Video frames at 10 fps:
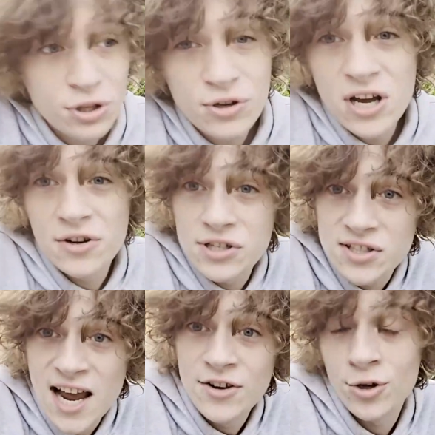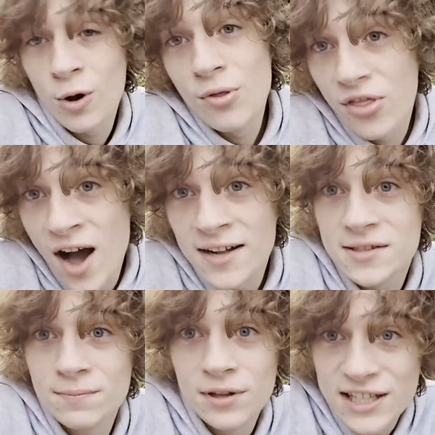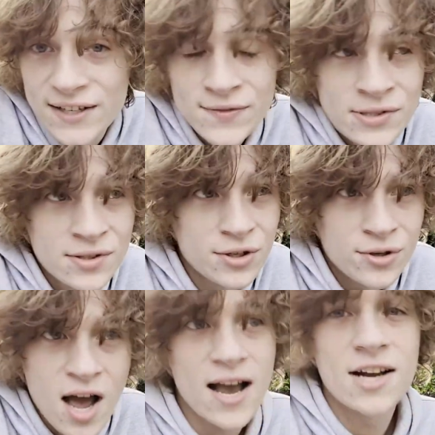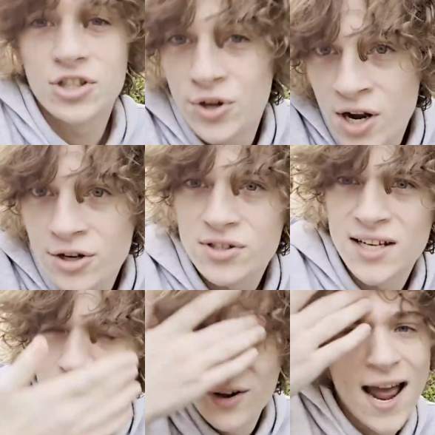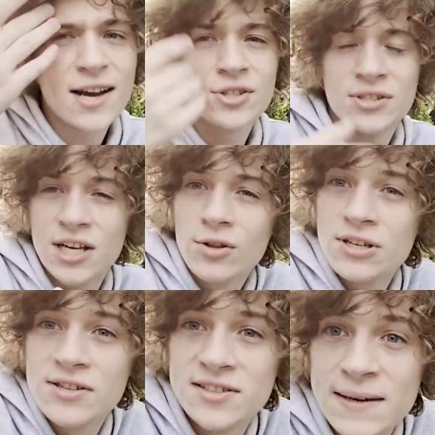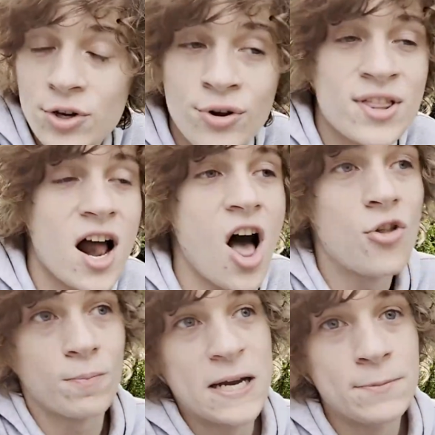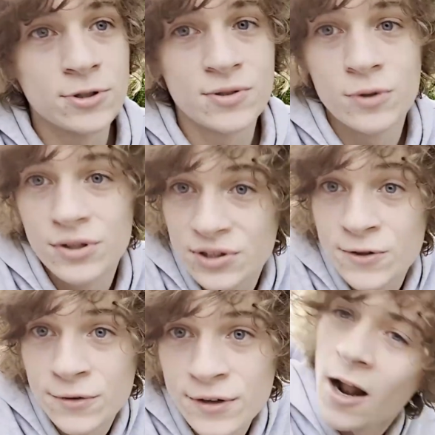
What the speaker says: only going to understand your own thoughts and beliefs. You're not actually going to understand your actions nearly to the same degree that other people's will do.